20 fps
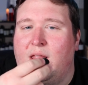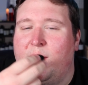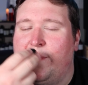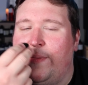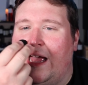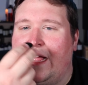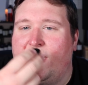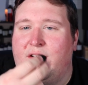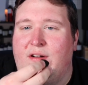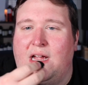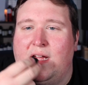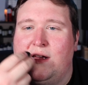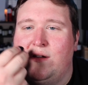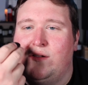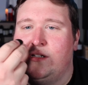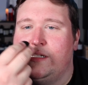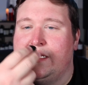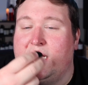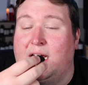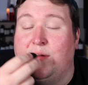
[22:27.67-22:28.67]
in the
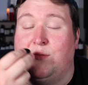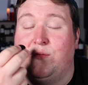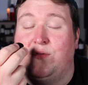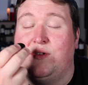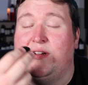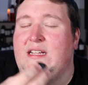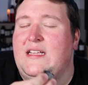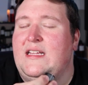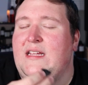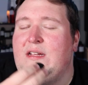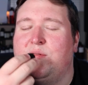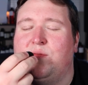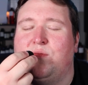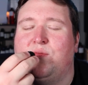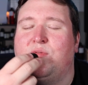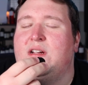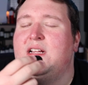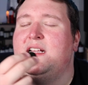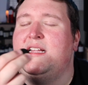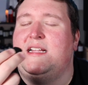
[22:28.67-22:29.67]
background. Like really,
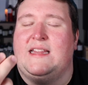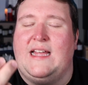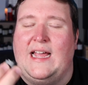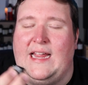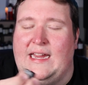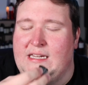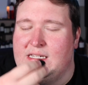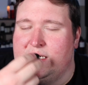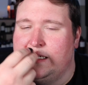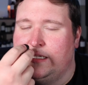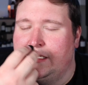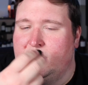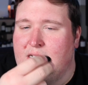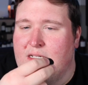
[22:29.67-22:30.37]
really light.